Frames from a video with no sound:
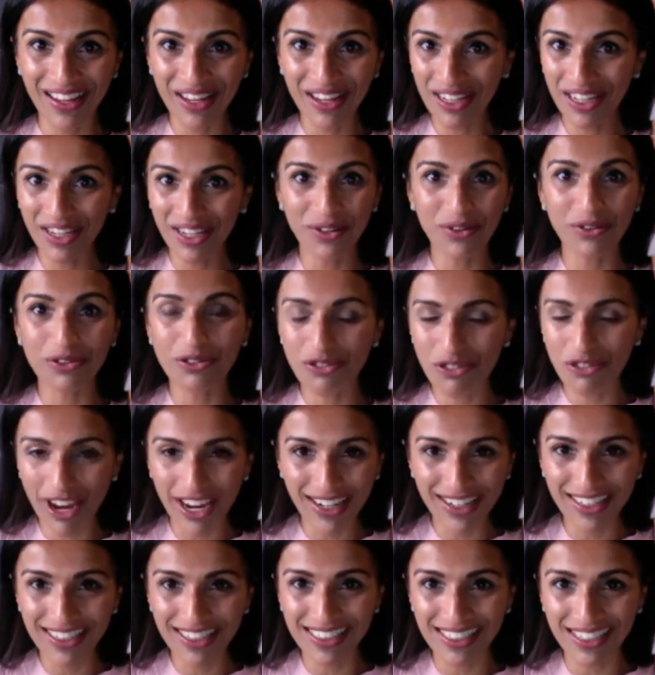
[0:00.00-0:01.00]
you know,
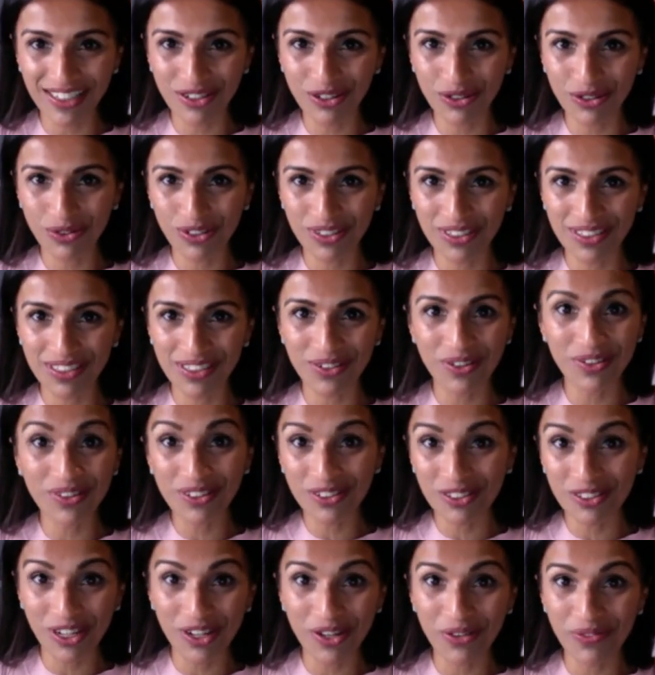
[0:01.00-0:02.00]
trained us and taught us on the
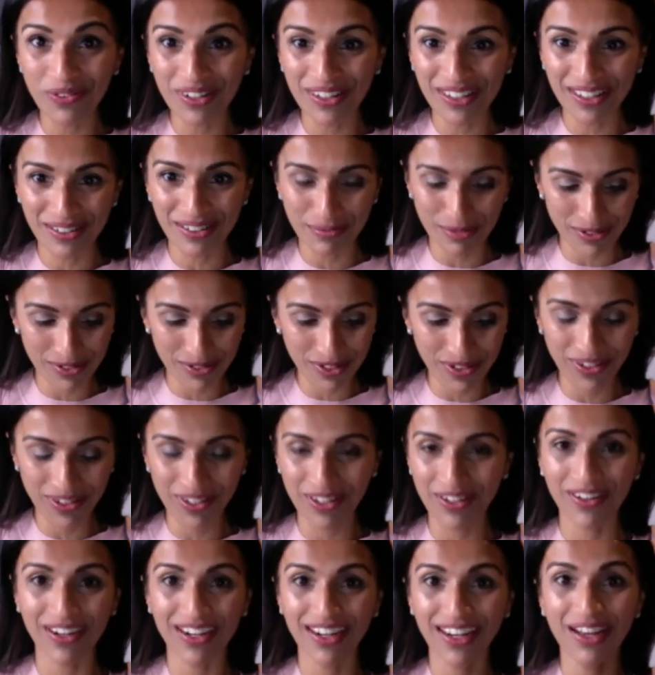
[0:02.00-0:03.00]
genuine derma roller,
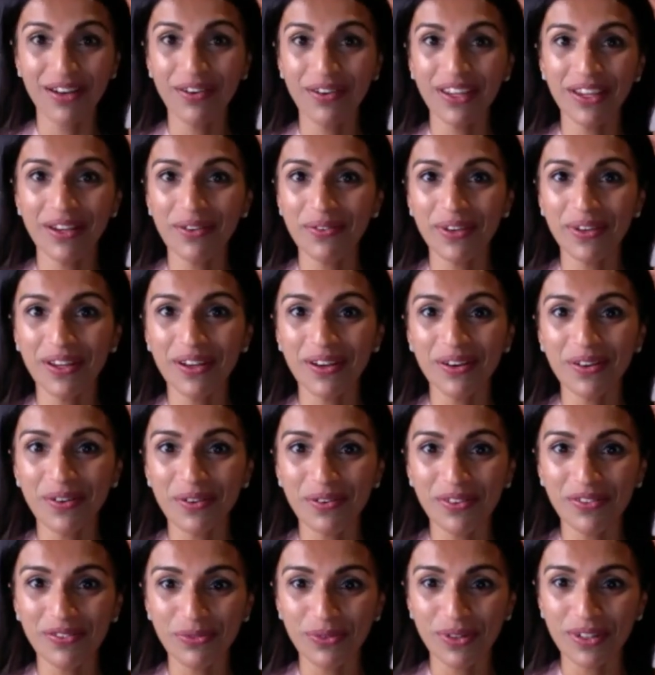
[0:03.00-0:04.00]
and now here we
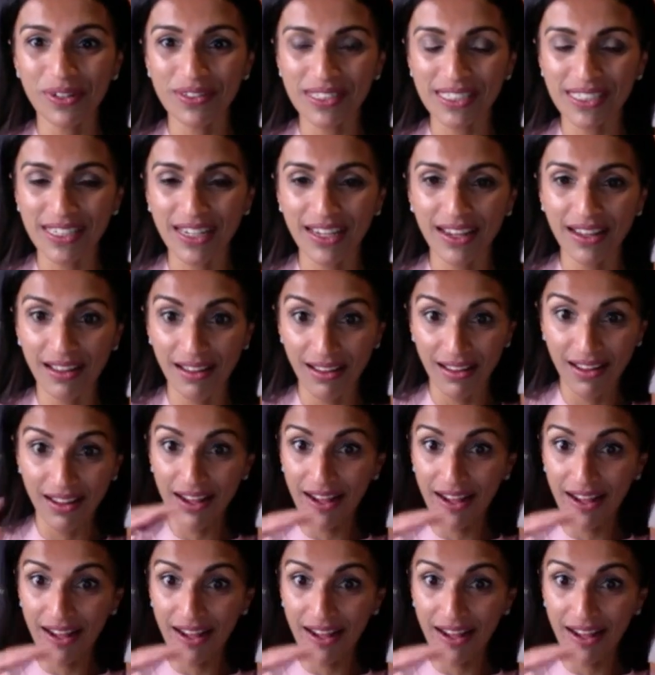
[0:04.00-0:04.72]
go. We're seeing